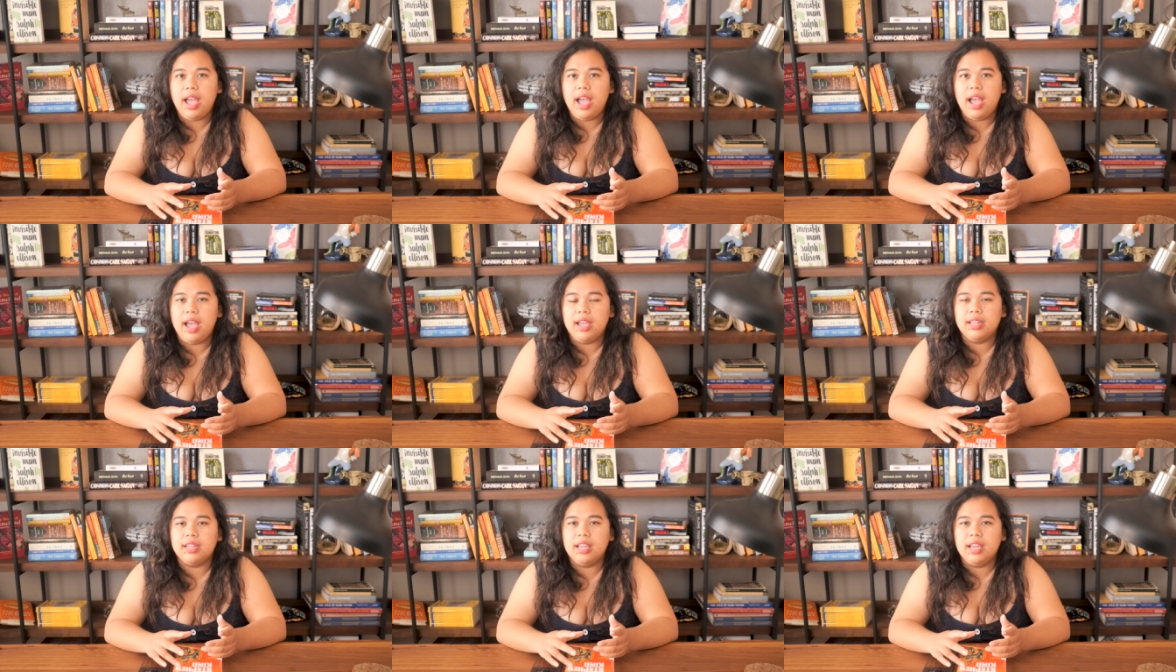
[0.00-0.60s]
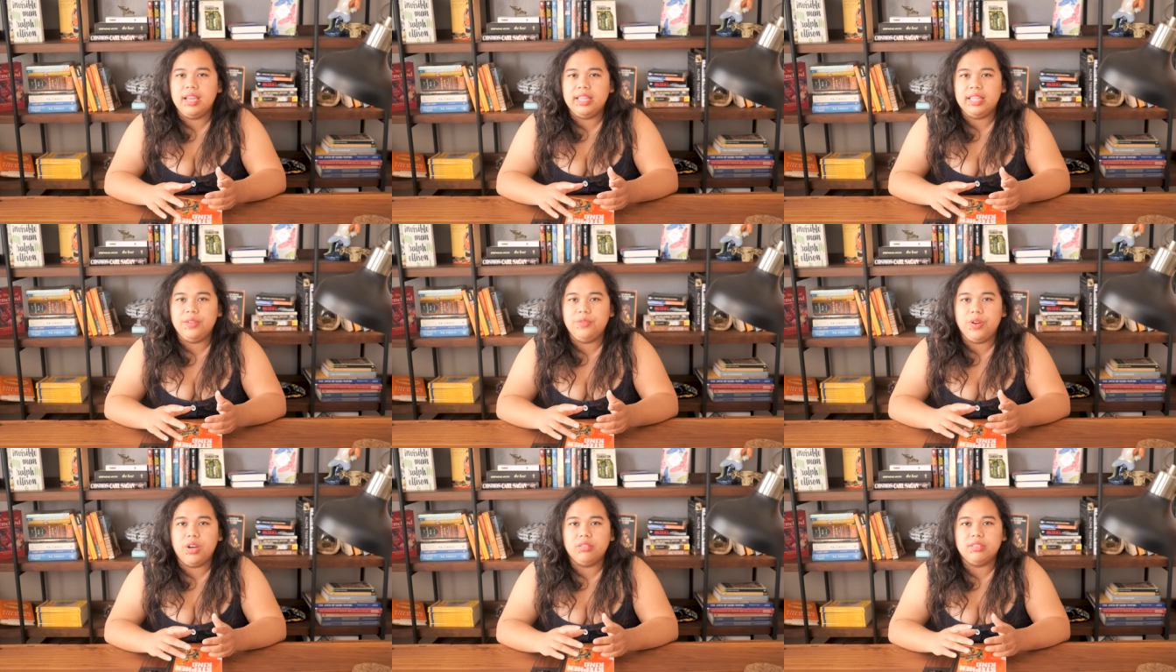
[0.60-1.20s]
and he
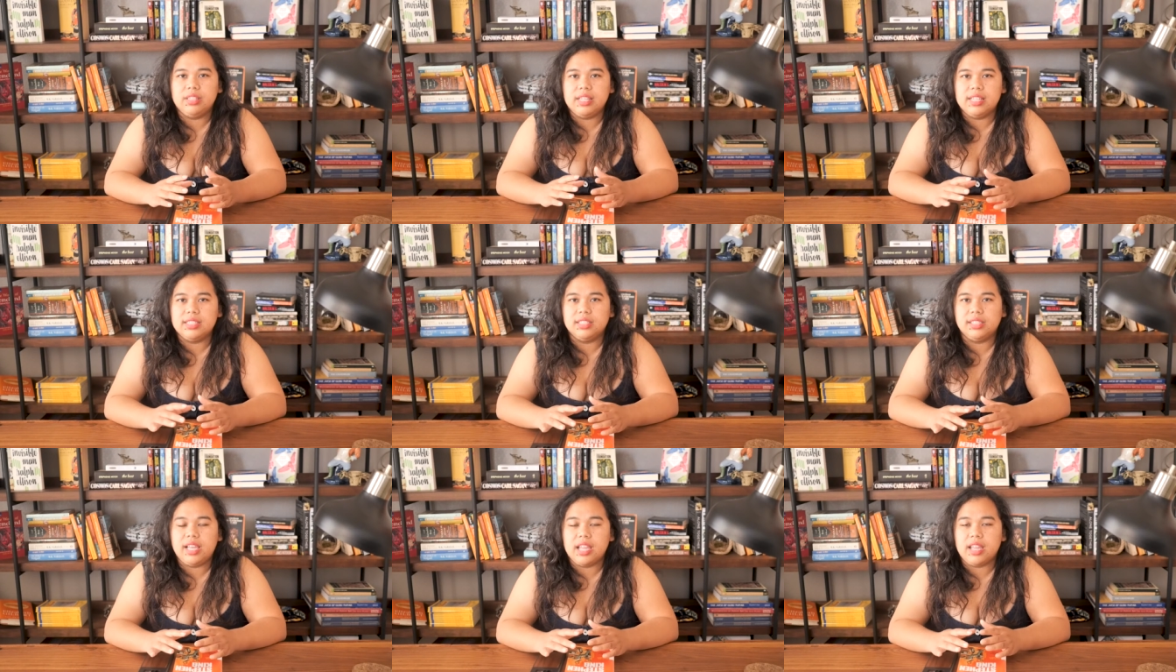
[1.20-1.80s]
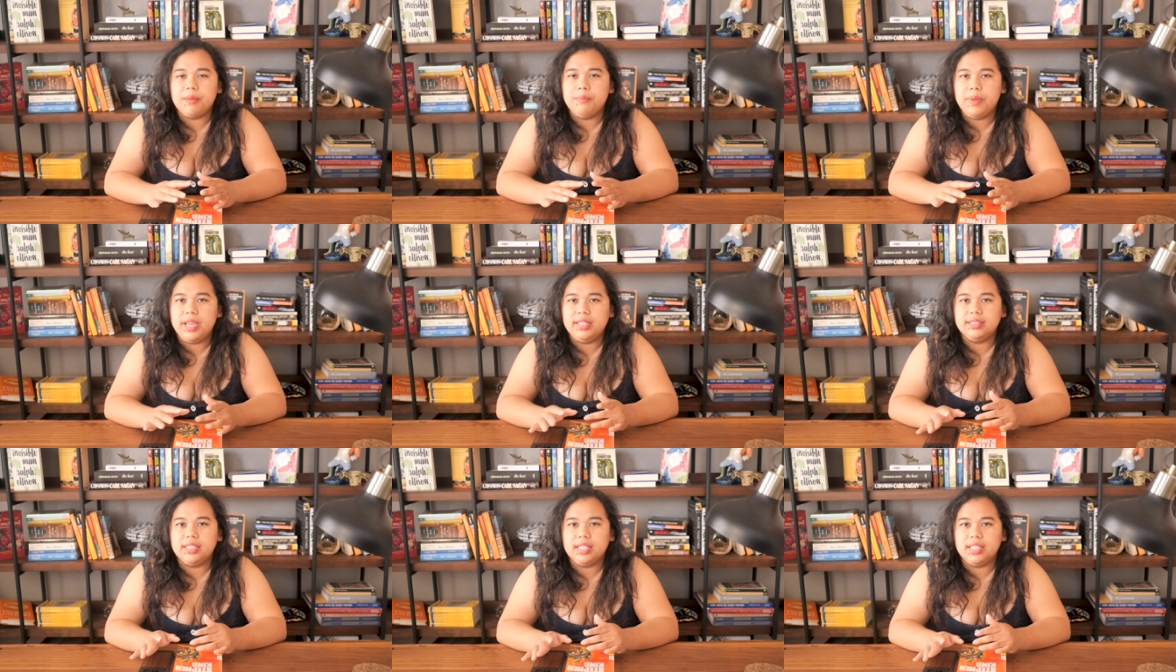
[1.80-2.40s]
wrote this like
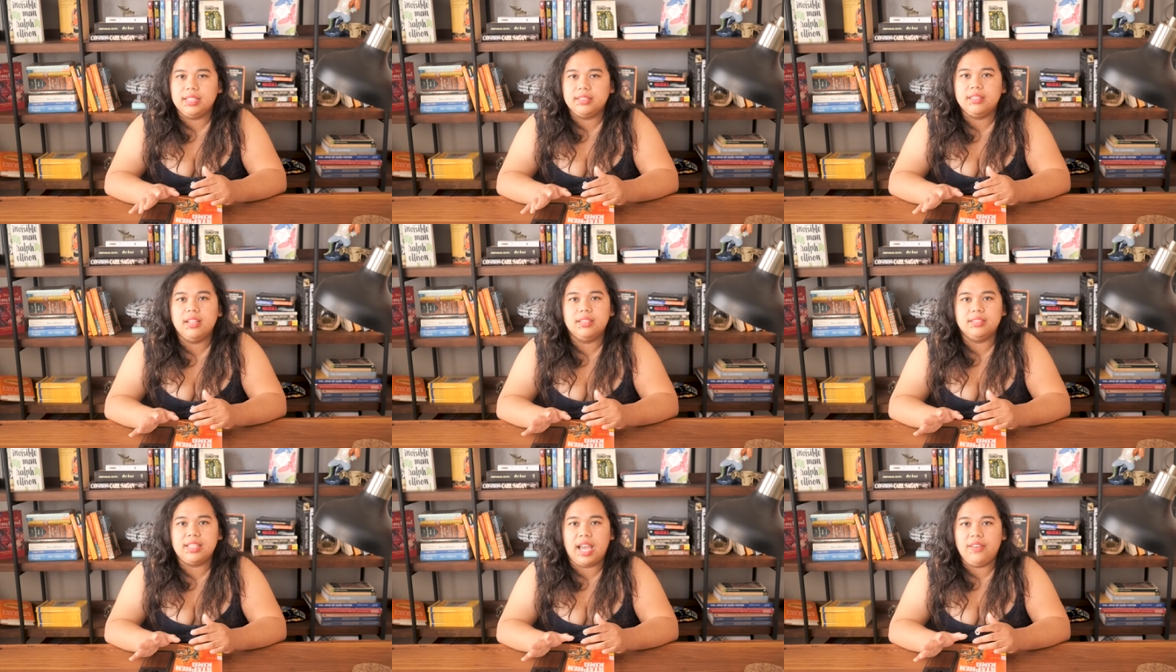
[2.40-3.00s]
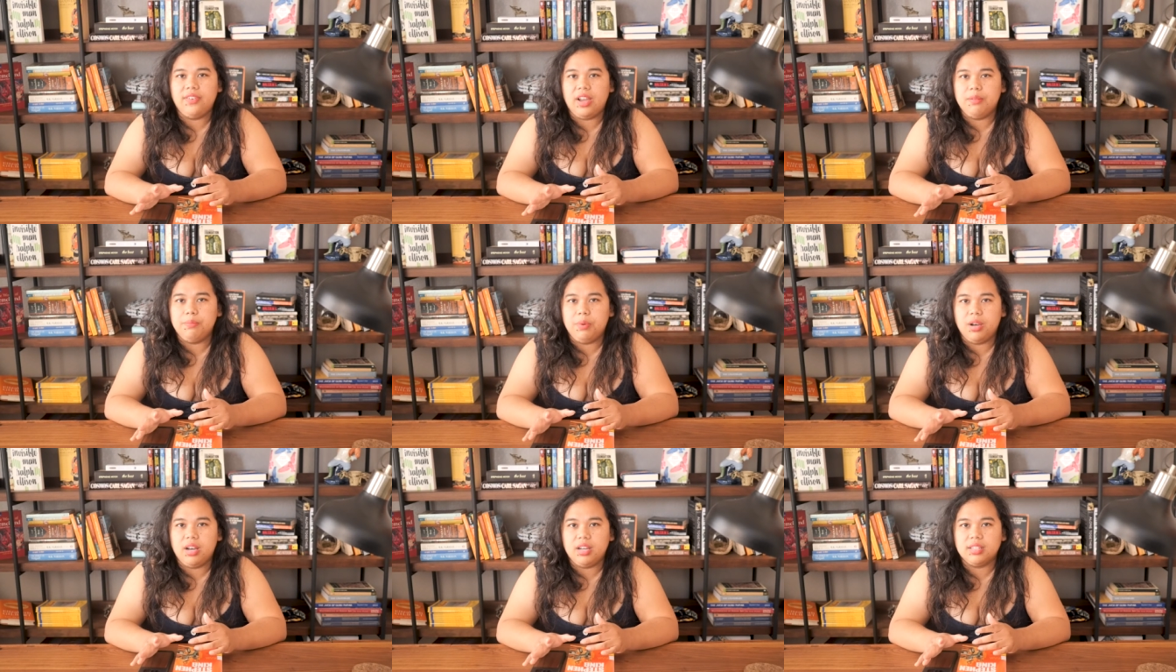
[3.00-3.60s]
amazing sci-fi
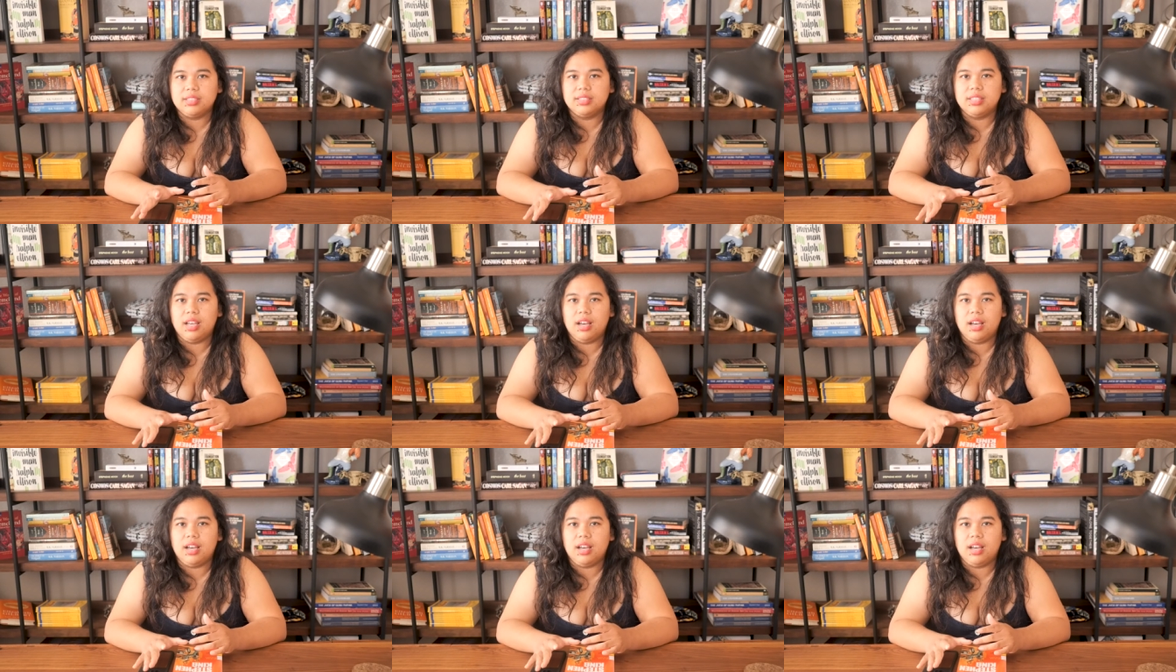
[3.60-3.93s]
books.